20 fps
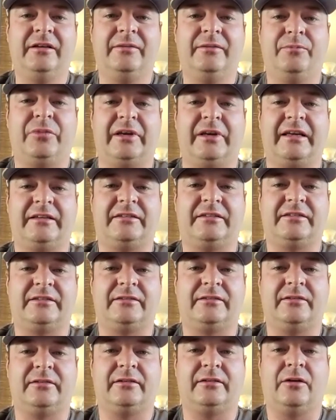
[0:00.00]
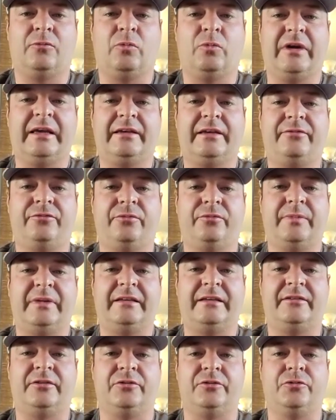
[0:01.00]
but it's a way for
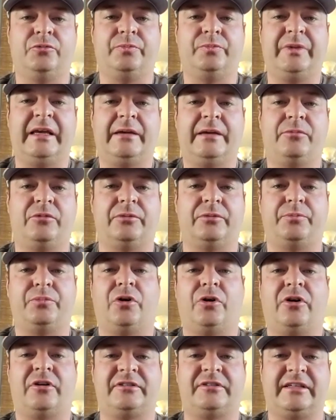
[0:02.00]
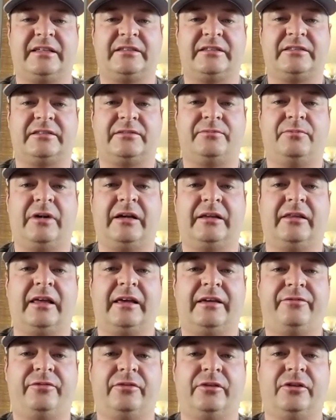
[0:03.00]
me to be able to process my
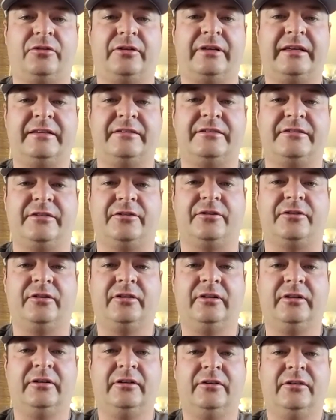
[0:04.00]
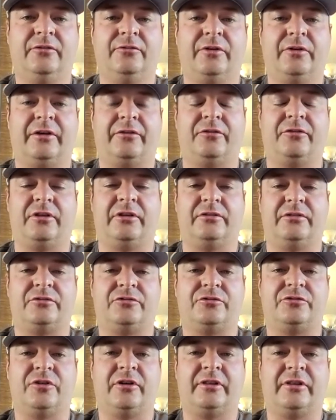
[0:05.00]
life a little easier rather than
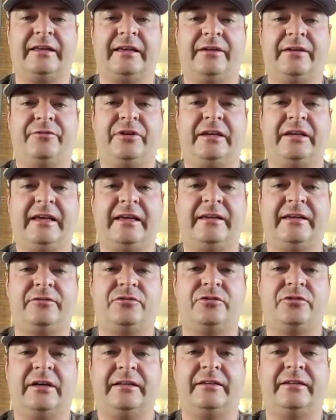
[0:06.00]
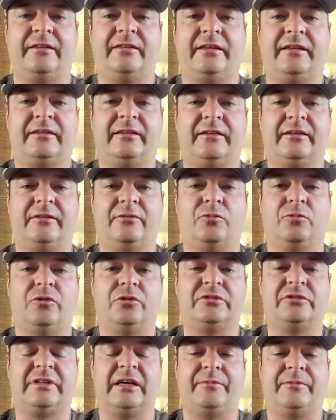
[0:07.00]
struggling every day and trying to think that the
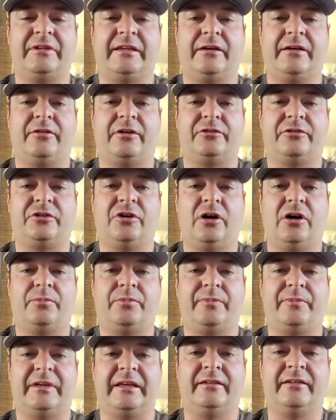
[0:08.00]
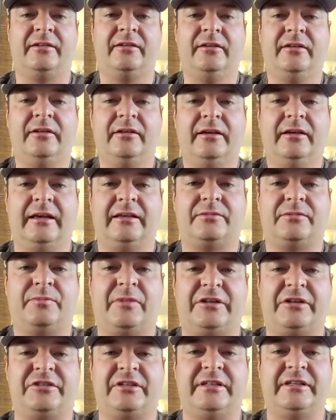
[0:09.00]
world's coming down on top of me. It's
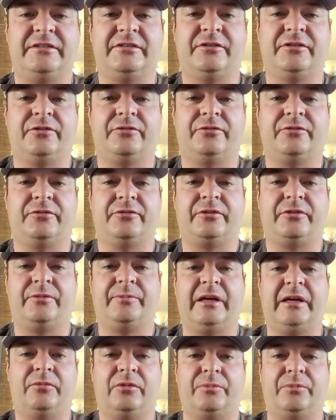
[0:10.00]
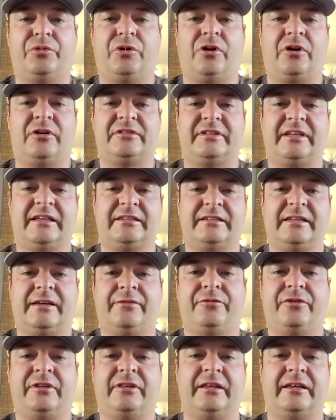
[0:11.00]
much easier to be able to process
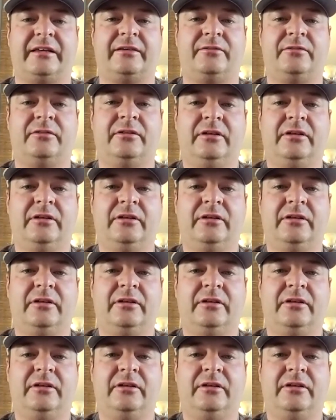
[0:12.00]
everything,